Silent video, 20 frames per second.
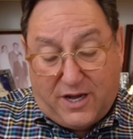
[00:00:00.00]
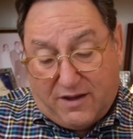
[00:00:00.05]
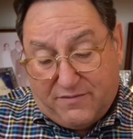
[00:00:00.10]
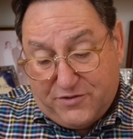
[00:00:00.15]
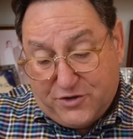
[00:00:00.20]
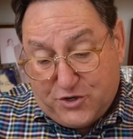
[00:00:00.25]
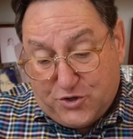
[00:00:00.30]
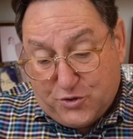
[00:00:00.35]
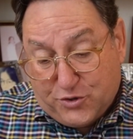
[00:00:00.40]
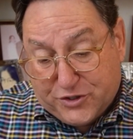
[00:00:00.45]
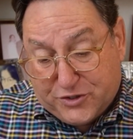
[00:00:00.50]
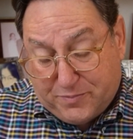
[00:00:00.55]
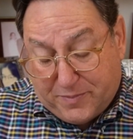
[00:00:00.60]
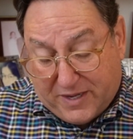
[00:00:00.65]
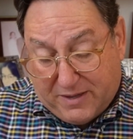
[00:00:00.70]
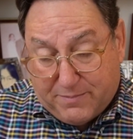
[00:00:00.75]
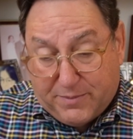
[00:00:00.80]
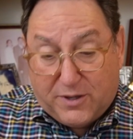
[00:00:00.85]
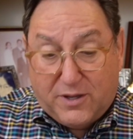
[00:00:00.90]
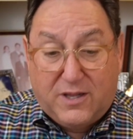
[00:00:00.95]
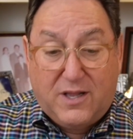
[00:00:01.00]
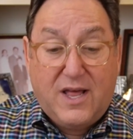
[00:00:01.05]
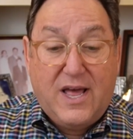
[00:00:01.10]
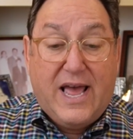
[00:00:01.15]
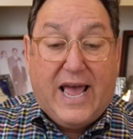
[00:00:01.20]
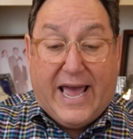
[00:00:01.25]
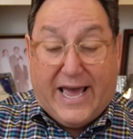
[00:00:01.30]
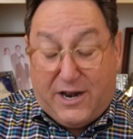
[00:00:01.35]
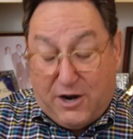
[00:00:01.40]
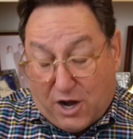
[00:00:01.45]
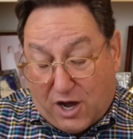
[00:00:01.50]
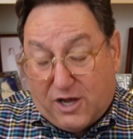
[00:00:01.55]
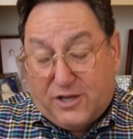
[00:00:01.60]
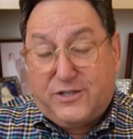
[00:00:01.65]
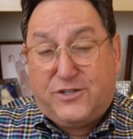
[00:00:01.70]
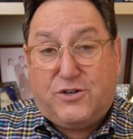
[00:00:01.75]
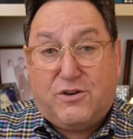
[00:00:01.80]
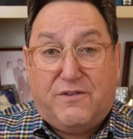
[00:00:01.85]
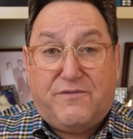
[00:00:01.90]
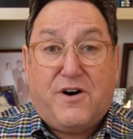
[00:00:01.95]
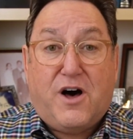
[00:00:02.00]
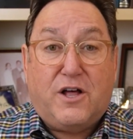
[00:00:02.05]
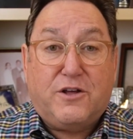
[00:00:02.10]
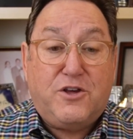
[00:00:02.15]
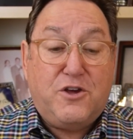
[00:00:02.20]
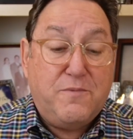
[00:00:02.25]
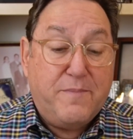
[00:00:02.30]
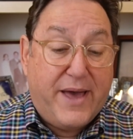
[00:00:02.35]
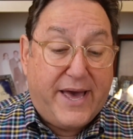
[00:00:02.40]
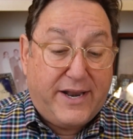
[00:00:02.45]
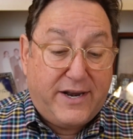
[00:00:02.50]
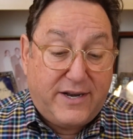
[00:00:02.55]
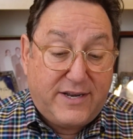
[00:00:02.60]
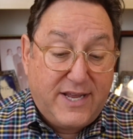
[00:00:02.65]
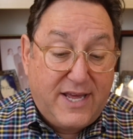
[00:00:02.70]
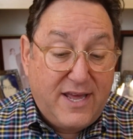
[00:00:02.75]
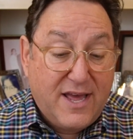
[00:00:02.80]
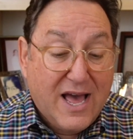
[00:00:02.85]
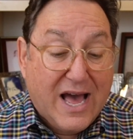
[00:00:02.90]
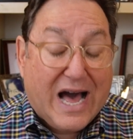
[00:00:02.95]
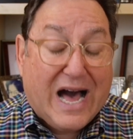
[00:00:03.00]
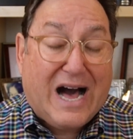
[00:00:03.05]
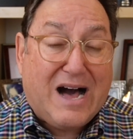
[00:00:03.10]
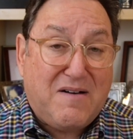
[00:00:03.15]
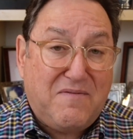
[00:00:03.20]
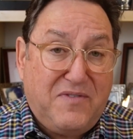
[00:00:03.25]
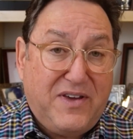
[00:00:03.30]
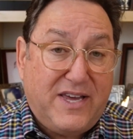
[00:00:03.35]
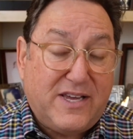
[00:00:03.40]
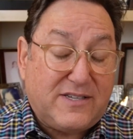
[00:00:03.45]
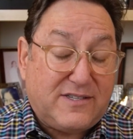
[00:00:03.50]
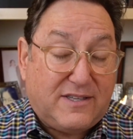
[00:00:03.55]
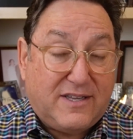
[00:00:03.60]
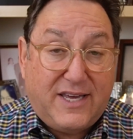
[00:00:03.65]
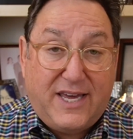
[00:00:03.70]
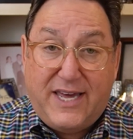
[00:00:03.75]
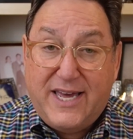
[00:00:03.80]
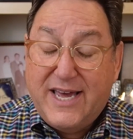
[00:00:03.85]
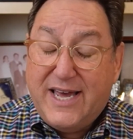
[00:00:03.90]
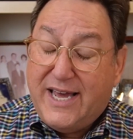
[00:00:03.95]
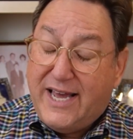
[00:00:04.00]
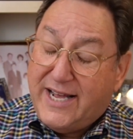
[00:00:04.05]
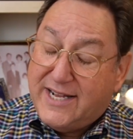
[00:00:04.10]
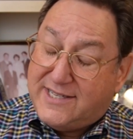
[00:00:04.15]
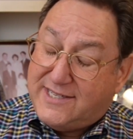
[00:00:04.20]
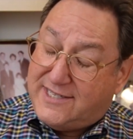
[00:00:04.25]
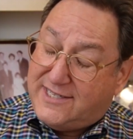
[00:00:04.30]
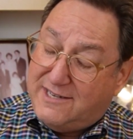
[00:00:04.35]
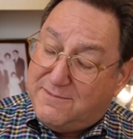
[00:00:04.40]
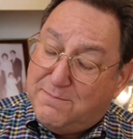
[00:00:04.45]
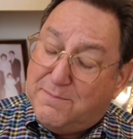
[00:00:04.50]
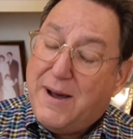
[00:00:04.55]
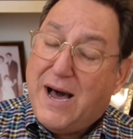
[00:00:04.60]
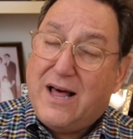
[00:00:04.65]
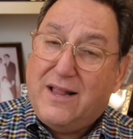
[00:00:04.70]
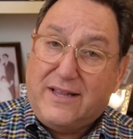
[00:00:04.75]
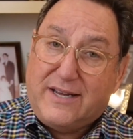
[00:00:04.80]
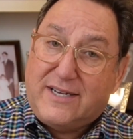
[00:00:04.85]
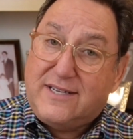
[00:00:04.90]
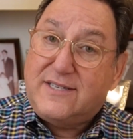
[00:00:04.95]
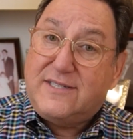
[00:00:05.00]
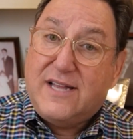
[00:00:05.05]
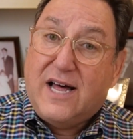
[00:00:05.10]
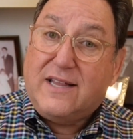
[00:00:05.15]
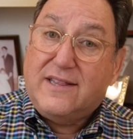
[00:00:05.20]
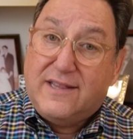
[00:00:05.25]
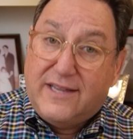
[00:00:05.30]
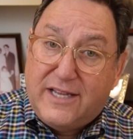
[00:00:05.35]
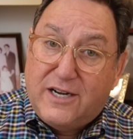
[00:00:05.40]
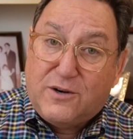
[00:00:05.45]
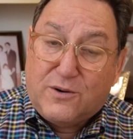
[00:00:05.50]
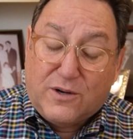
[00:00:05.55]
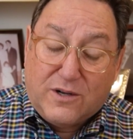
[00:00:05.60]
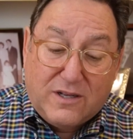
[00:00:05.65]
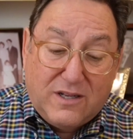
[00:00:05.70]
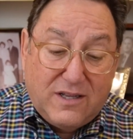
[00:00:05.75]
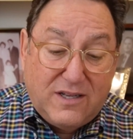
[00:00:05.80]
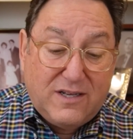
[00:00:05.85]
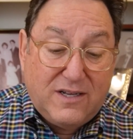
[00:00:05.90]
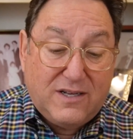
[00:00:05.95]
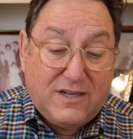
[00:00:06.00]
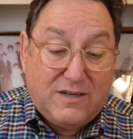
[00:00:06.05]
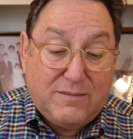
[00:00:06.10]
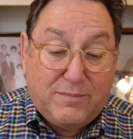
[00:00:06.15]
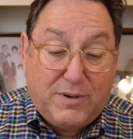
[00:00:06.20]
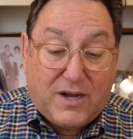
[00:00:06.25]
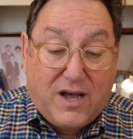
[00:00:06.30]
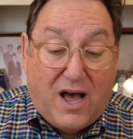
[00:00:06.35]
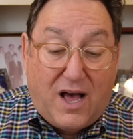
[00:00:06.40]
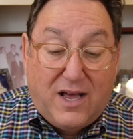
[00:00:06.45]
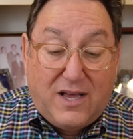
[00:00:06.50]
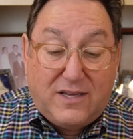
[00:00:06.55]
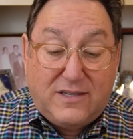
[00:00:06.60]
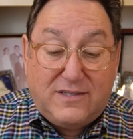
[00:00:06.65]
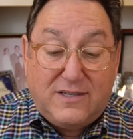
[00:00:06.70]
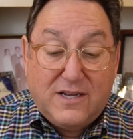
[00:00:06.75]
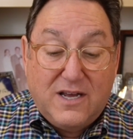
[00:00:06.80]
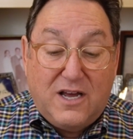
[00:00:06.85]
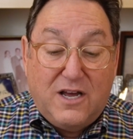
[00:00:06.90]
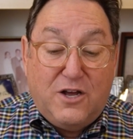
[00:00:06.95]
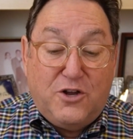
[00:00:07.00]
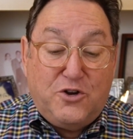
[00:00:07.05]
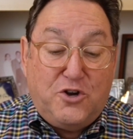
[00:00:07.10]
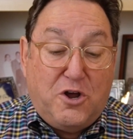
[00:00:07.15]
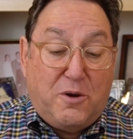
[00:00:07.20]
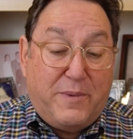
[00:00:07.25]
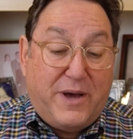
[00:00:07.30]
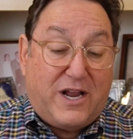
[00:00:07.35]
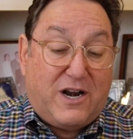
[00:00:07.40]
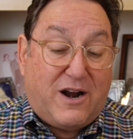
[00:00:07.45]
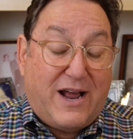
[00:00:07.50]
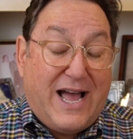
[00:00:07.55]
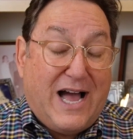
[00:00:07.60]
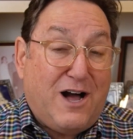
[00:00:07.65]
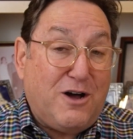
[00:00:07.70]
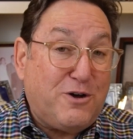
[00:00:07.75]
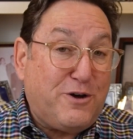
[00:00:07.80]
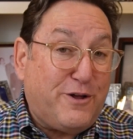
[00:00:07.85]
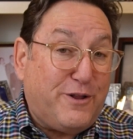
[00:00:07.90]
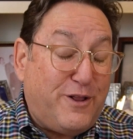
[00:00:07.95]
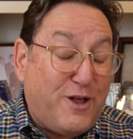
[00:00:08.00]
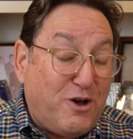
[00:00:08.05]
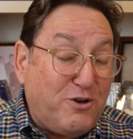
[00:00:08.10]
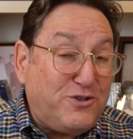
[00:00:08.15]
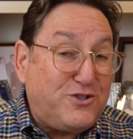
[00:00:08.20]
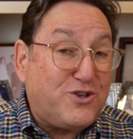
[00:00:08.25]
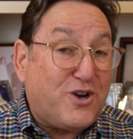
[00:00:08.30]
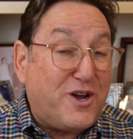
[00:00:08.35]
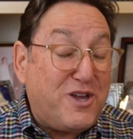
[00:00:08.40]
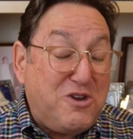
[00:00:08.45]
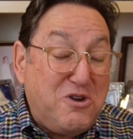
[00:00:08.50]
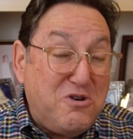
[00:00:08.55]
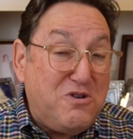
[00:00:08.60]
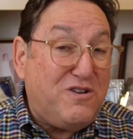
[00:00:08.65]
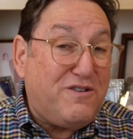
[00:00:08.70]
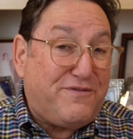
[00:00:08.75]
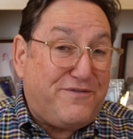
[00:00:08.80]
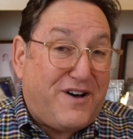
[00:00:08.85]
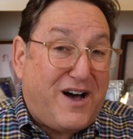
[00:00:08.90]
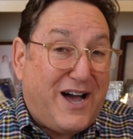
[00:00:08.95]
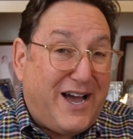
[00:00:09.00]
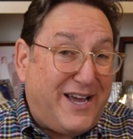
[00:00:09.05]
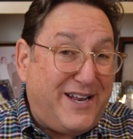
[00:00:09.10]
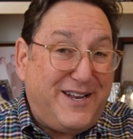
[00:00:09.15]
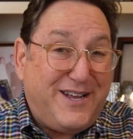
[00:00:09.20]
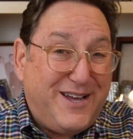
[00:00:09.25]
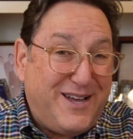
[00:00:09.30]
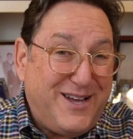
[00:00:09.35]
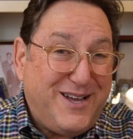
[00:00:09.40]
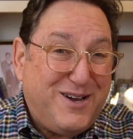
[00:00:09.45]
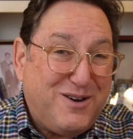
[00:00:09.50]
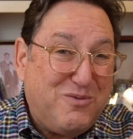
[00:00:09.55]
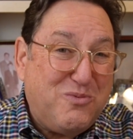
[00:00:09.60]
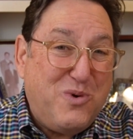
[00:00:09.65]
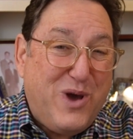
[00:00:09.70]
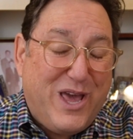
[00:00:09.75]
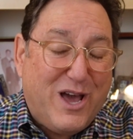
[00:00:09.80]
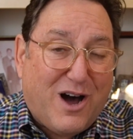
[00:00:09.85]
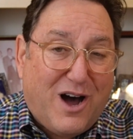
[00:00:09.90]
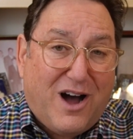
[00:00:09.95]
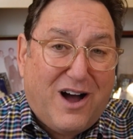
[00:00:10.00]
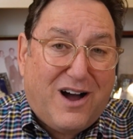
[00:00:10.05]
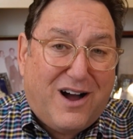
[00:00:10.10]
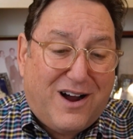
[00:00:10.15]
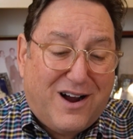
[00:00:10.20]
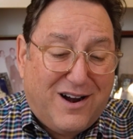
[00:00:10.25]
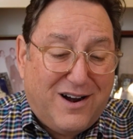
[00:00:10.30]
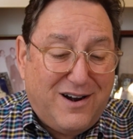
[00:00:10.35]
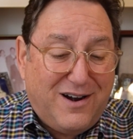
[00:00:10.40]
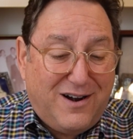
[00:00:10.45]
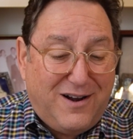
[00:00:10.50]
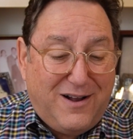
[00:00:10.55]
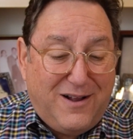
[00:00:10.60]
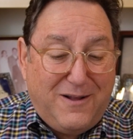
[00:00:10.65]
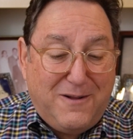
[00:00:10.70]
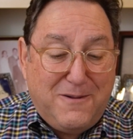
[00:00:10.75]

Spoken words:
of the Jewish people and also of all humanity. Obviously, it's symbolic. It's not literal, because no matter how close or unified we are,